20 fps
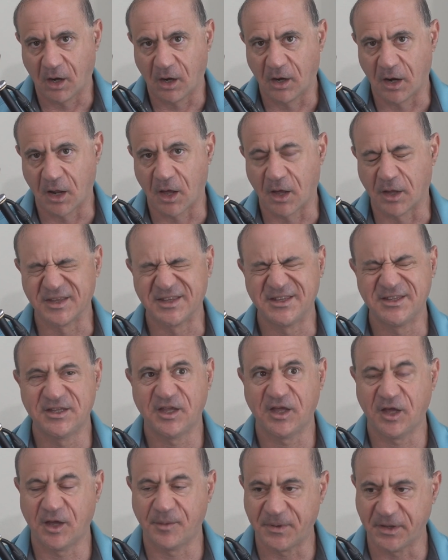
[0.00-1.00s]
Now,
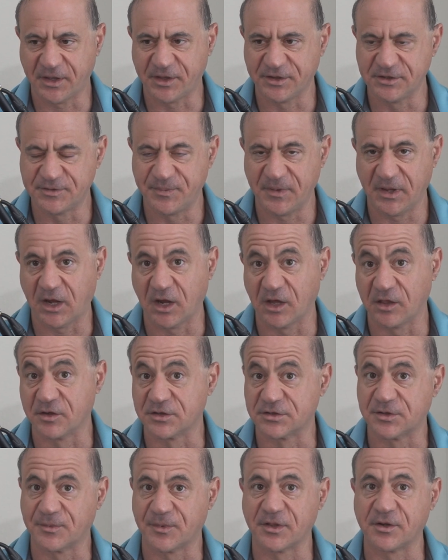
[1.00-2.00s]
typically speaking,
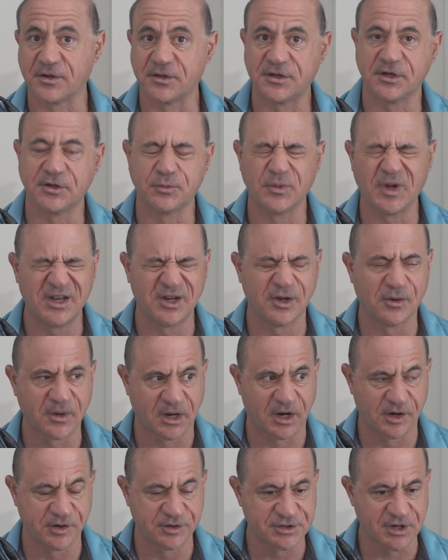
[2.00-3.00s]
there's some other things we do
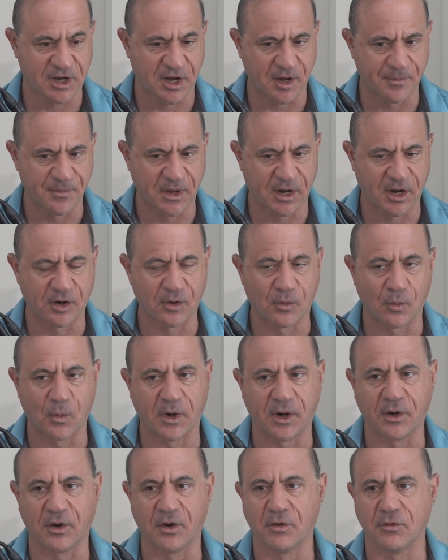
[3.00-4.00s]
in our job, but I don't
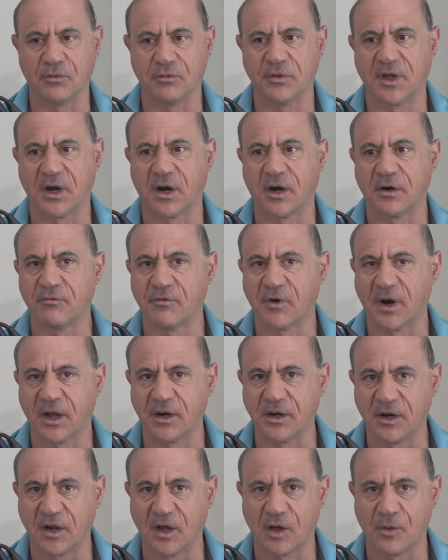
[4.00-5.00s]
want to go there
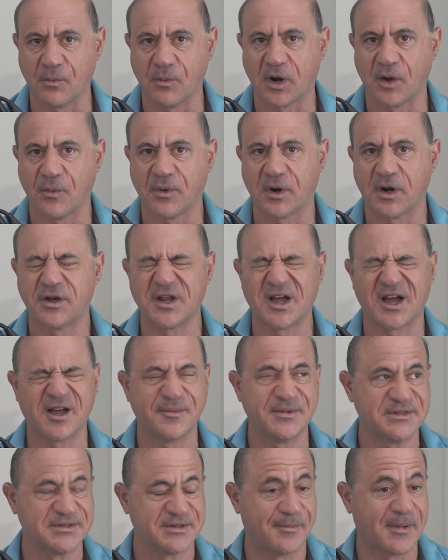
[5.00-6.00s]
right now. What I want to talk
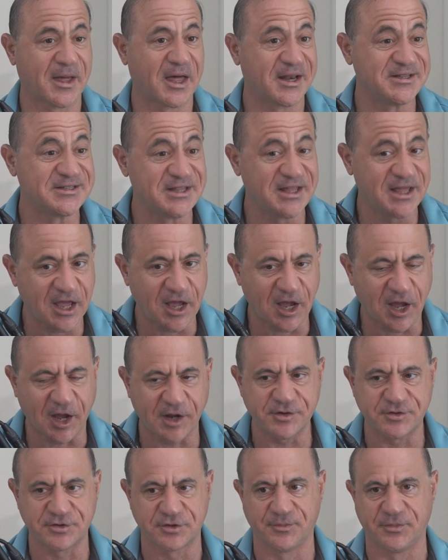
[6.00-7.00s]
about is the
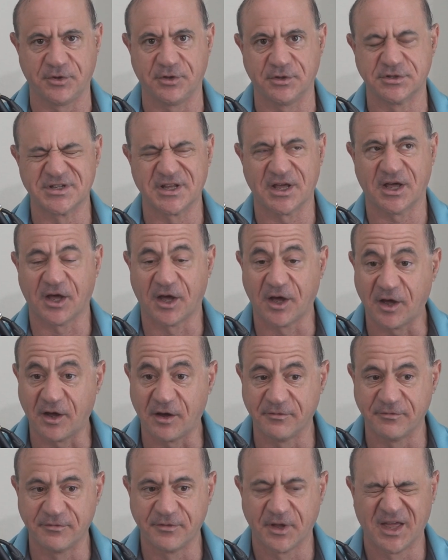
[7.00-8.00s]
attributes
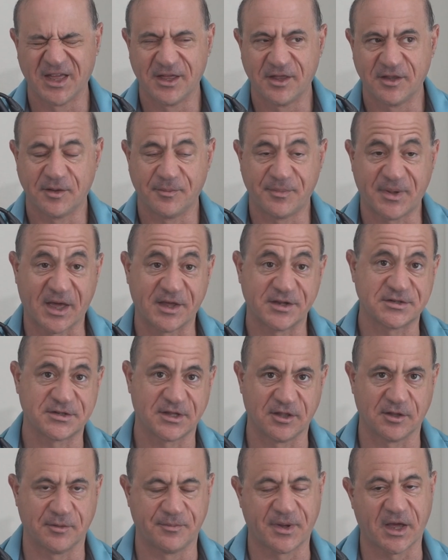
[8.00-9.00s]
of the best
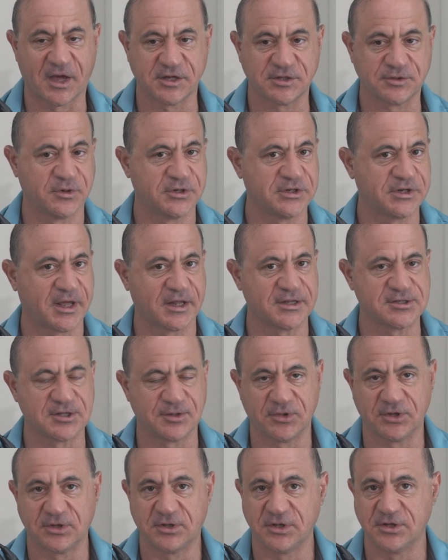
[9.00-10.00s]
of the best, which gets
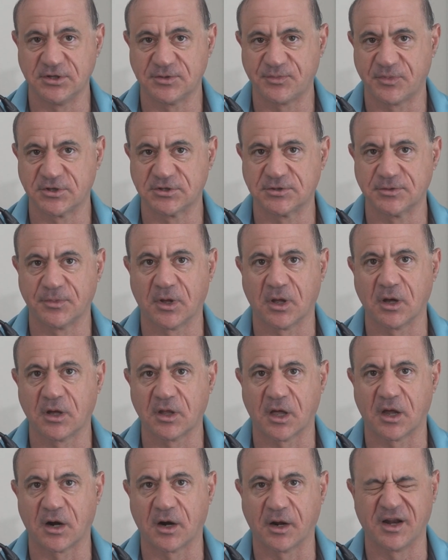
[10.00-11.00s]
them into these principal
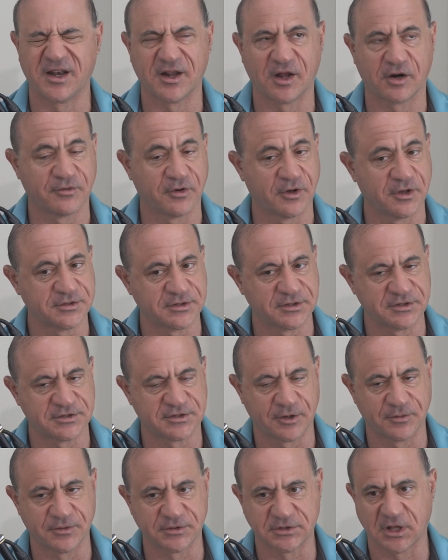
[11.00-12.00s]
cloud architect roles and
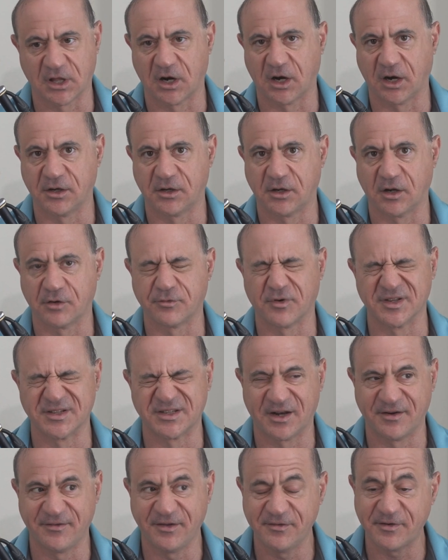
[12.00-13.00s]
distinguished cloud architect roles.
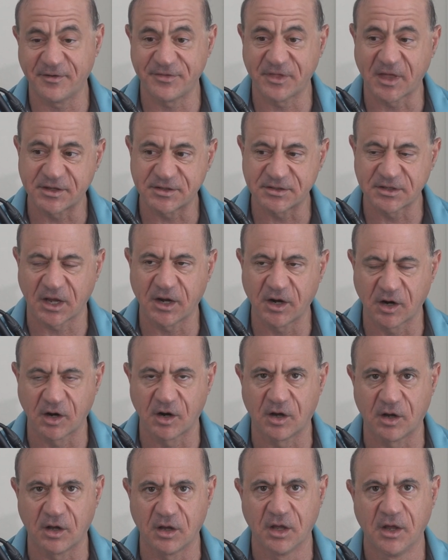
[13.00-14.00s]
And even if that's not your
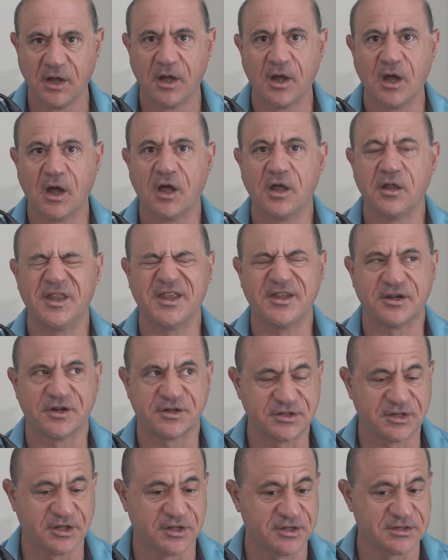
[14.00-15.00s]
goal, these are
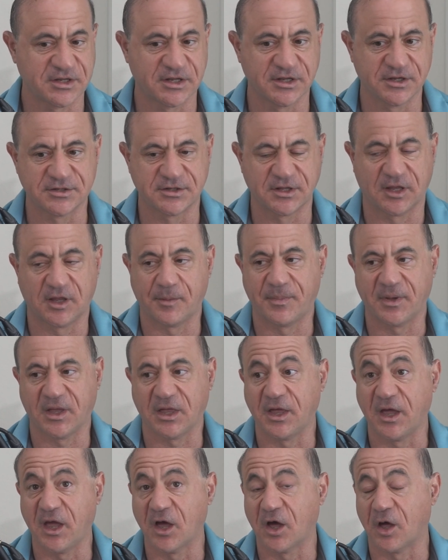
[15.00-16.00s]
still the skills that
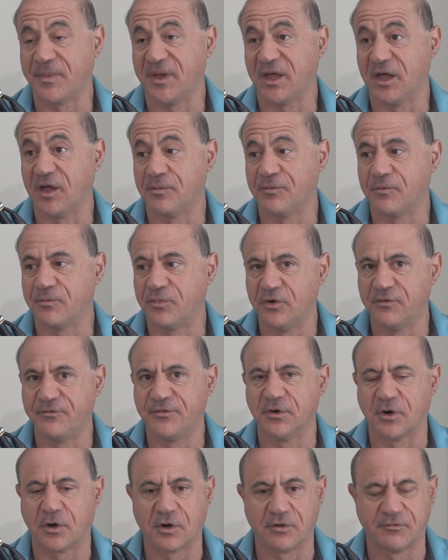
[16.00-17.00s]
typically help improve
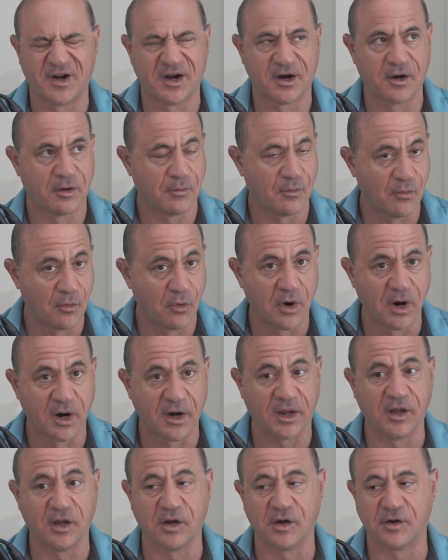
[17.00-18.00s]
your career
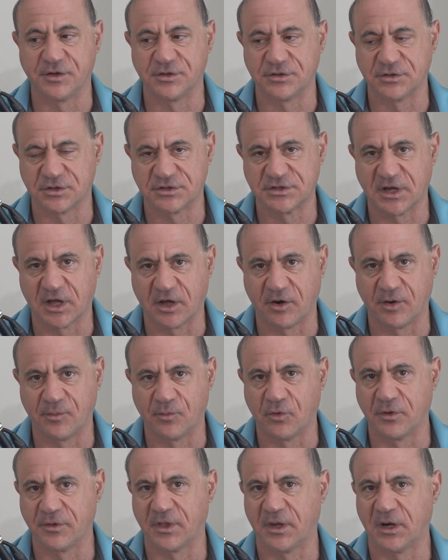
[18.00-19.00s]
more, increase your salary
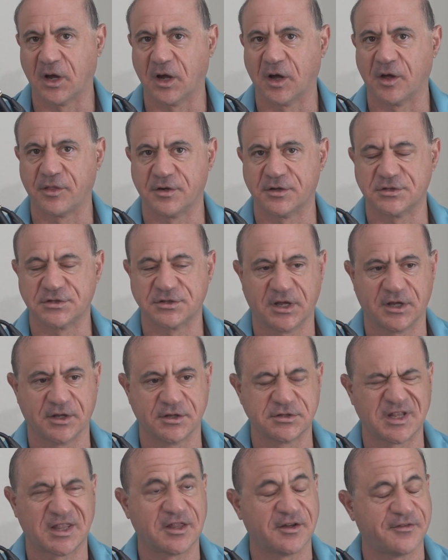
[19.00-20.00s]
more than other
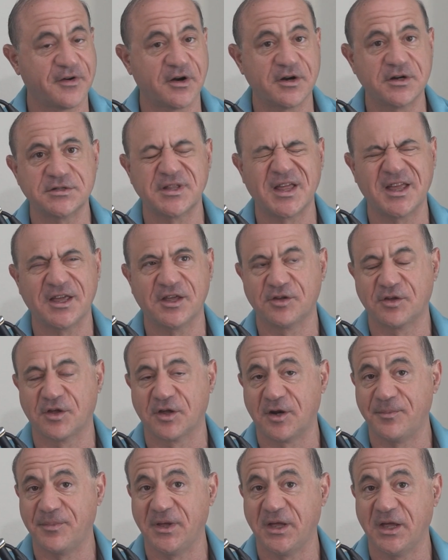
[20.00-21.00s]
skills. So the first thing is
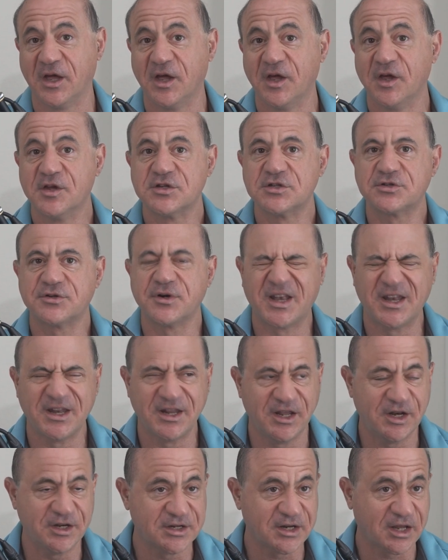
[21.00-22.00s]
going to be
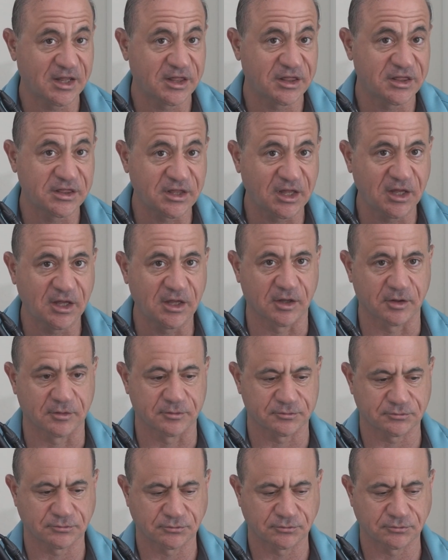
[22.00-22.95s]
strategic thinking.